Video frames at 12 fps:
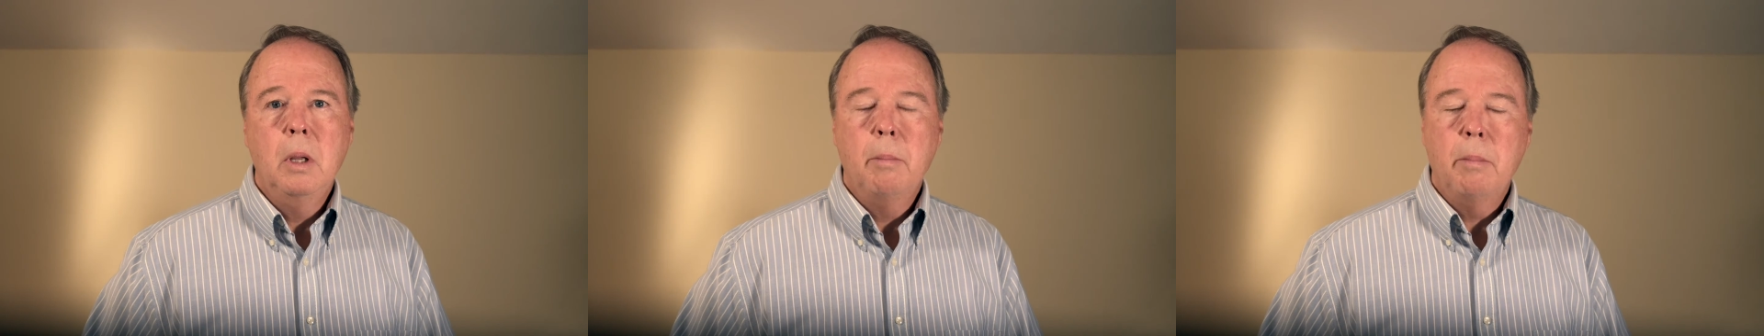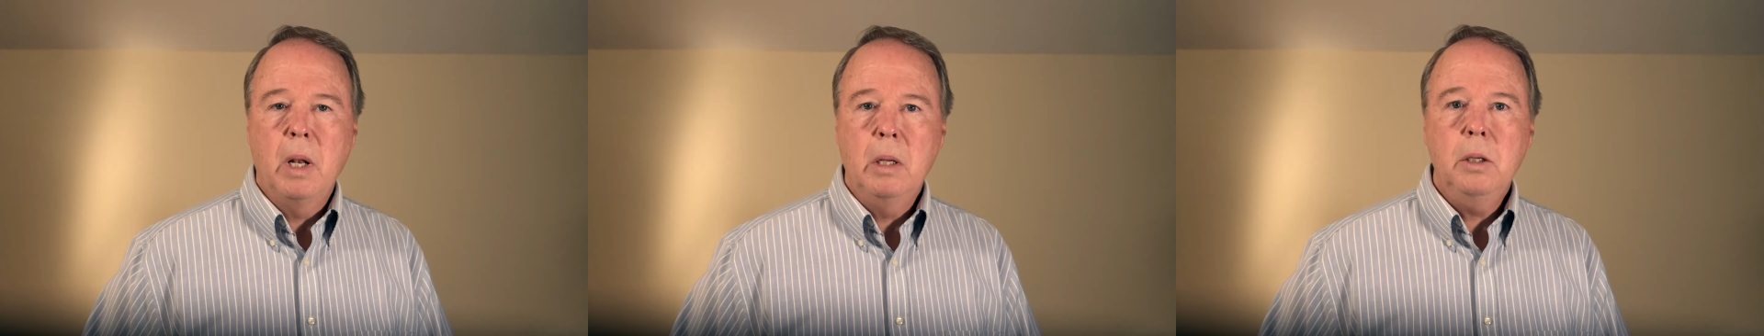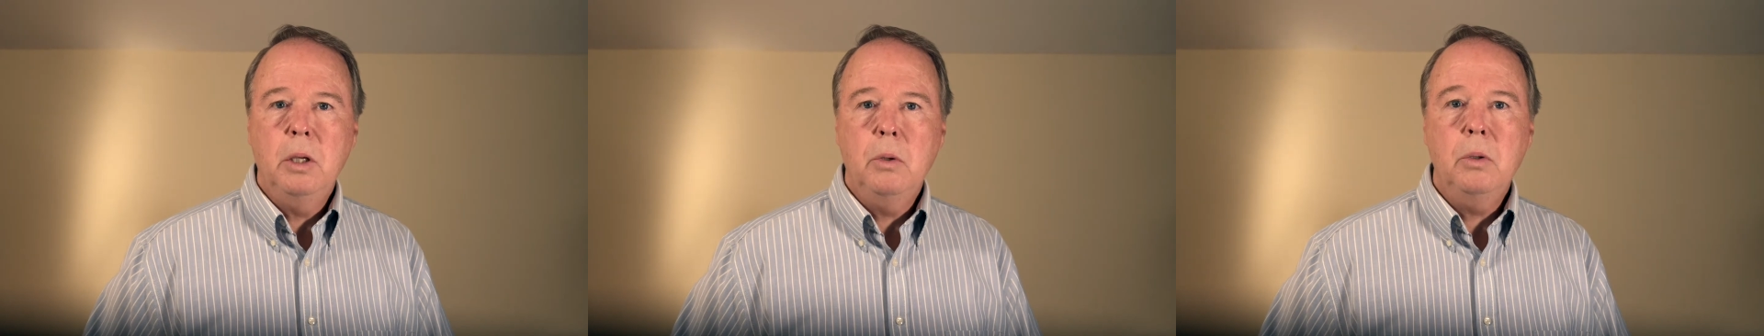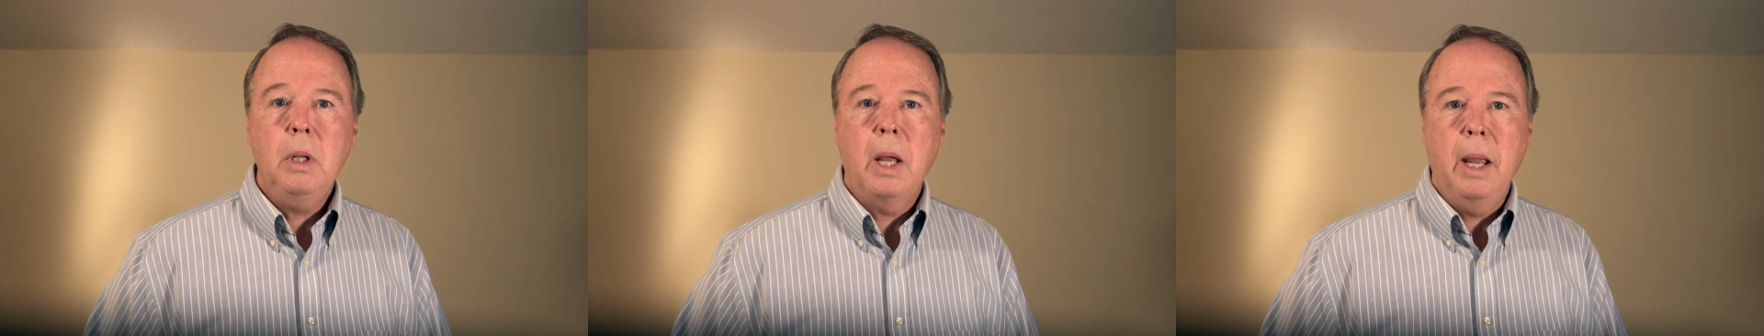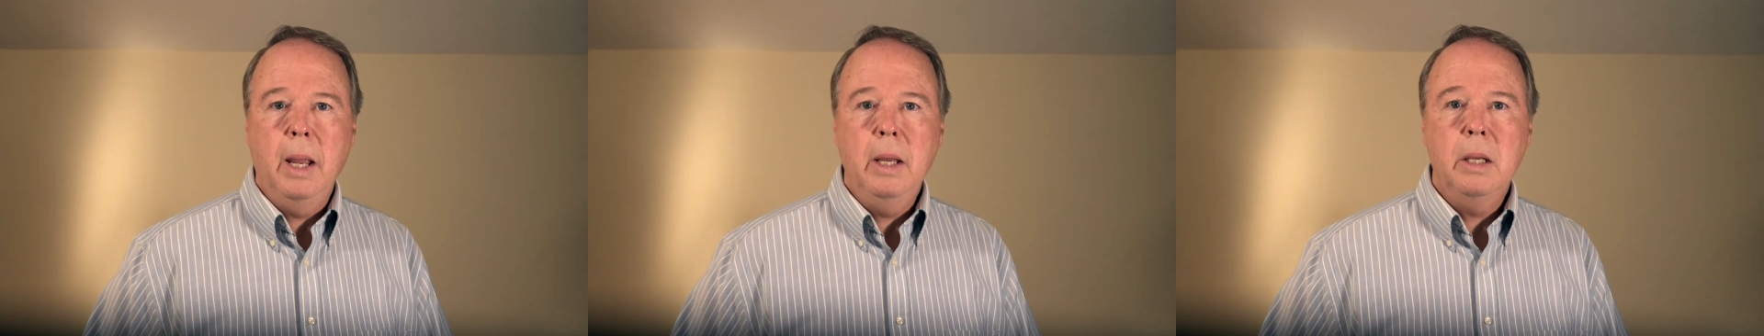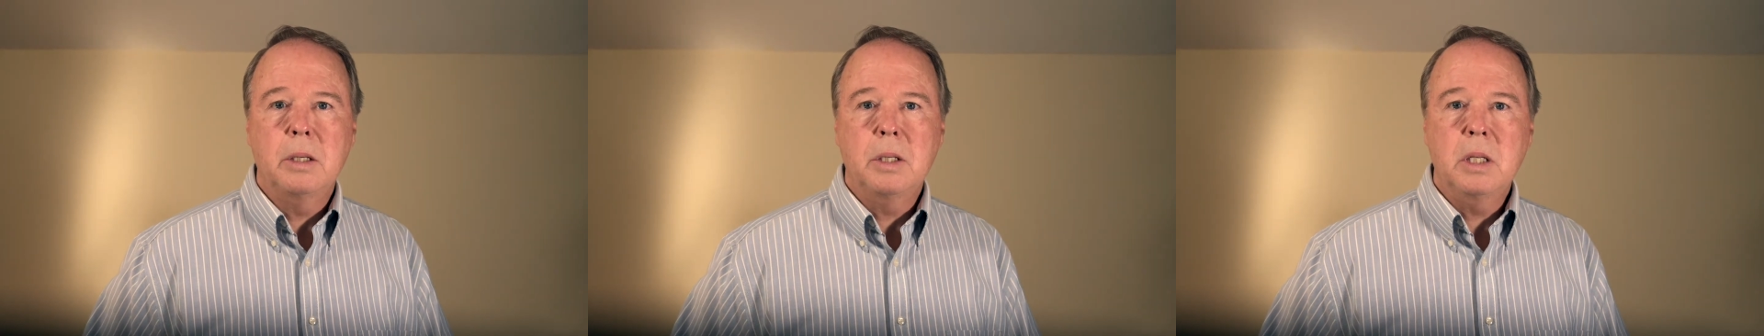molecule A
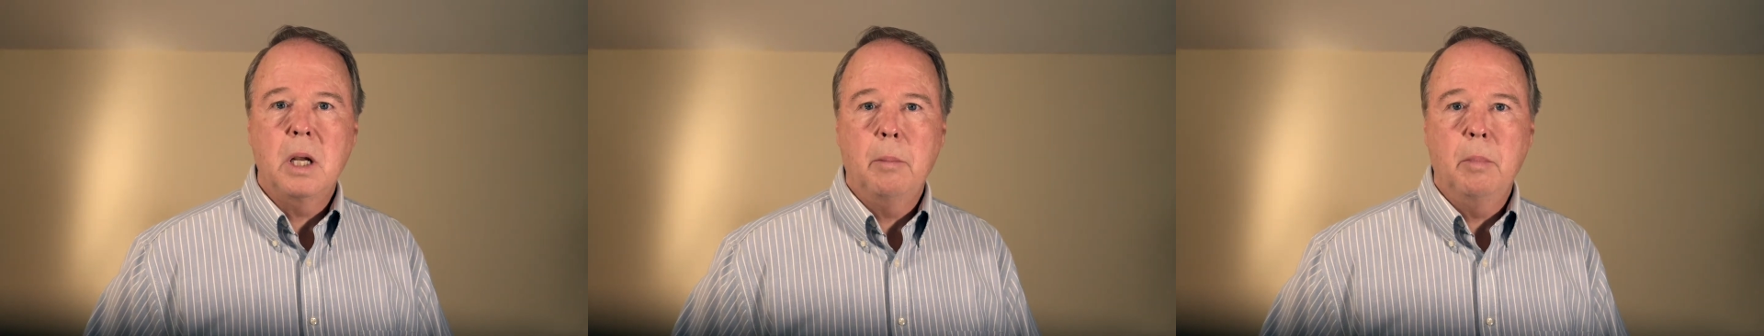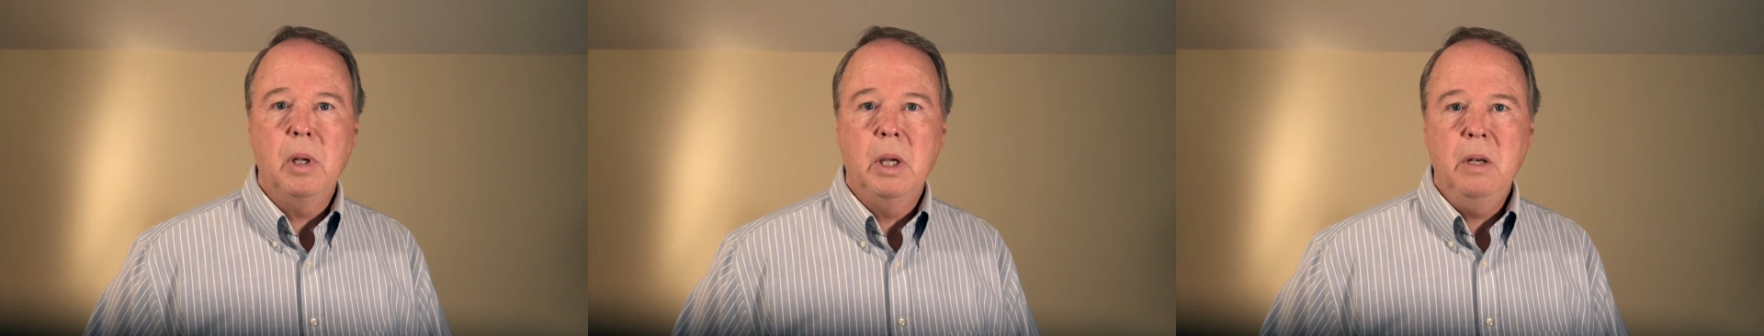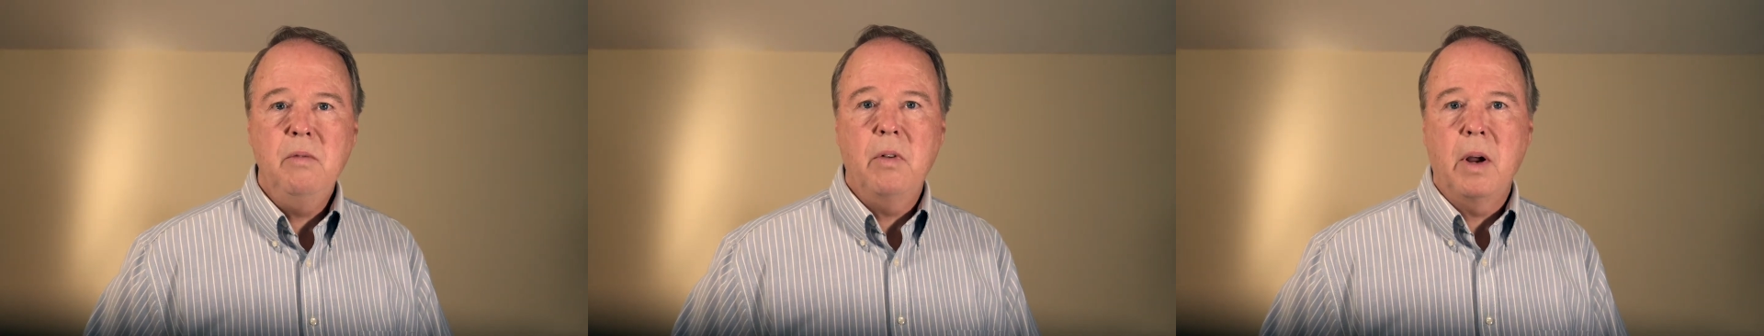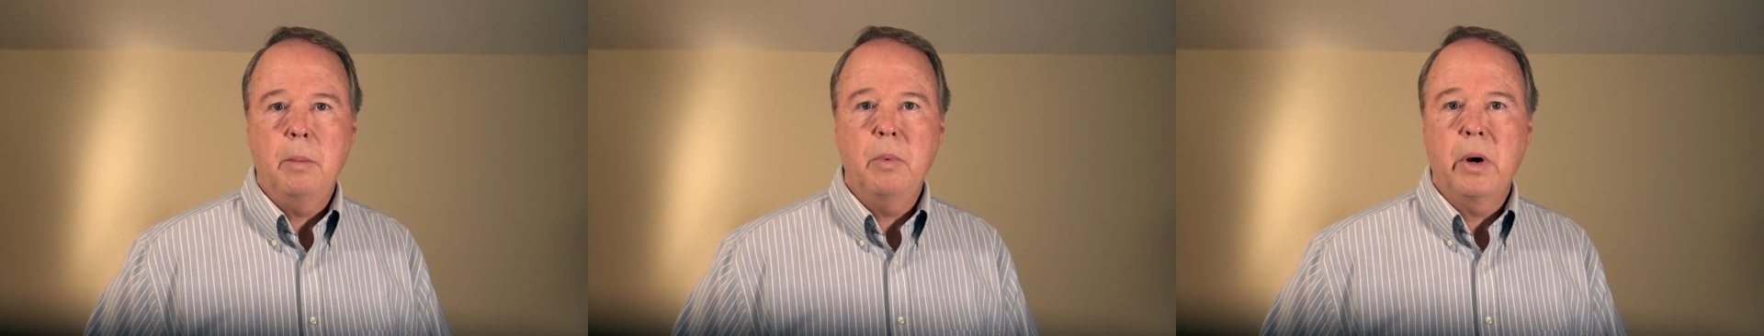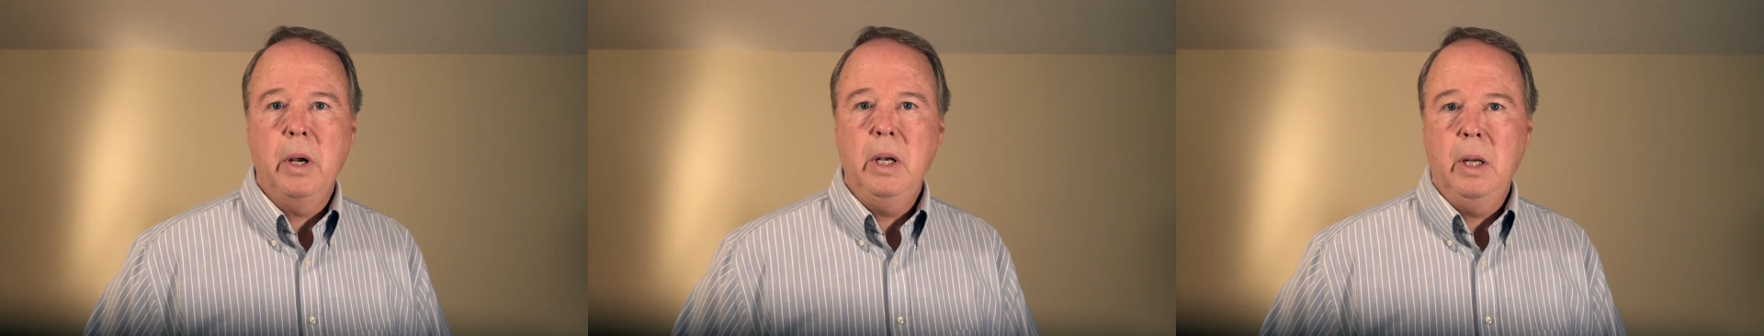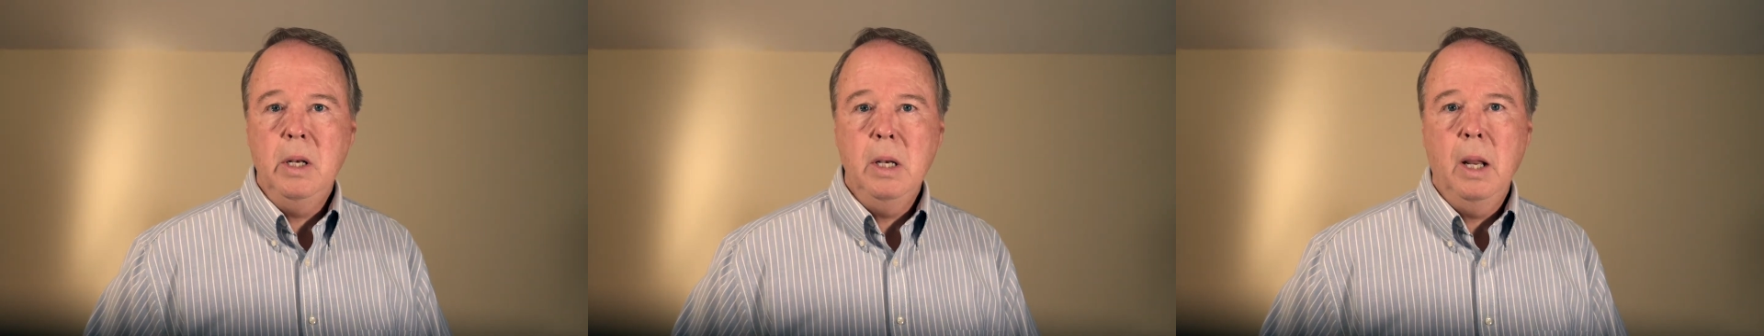is tumbling,
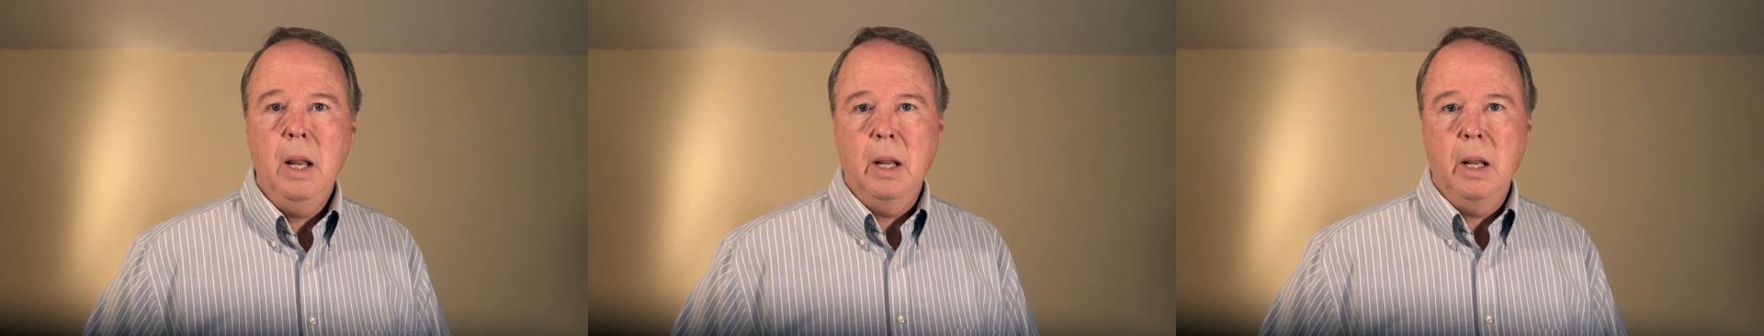vibrating,